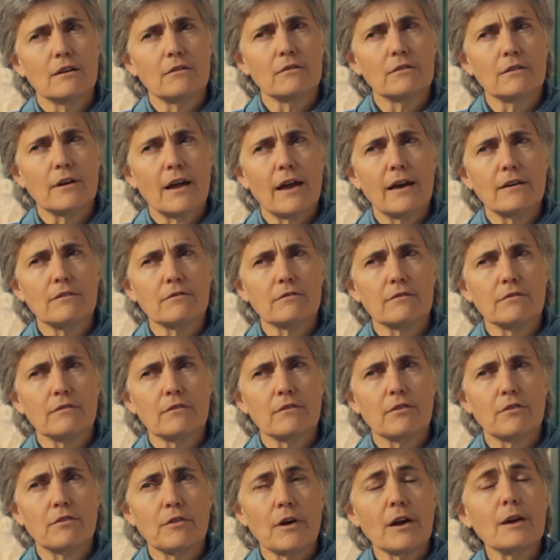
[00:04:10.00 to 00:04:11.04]
hadn't
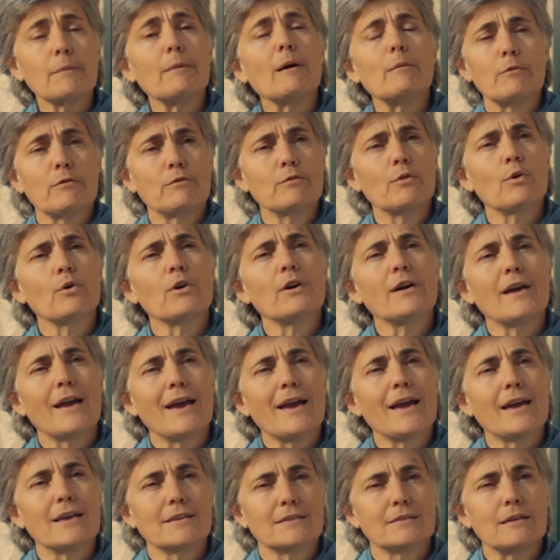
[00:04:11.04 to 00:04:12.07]
thought about before
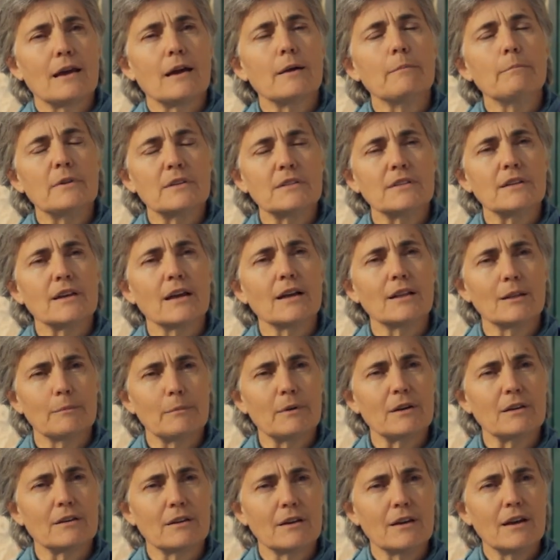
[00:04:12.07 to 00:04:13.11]
as a missing
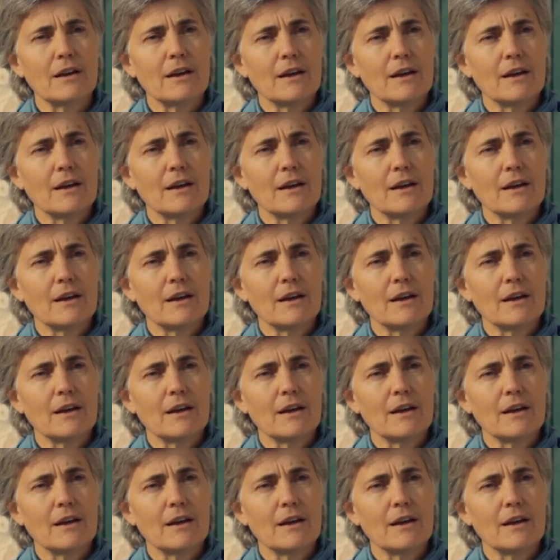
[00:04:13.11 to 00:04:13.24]
element.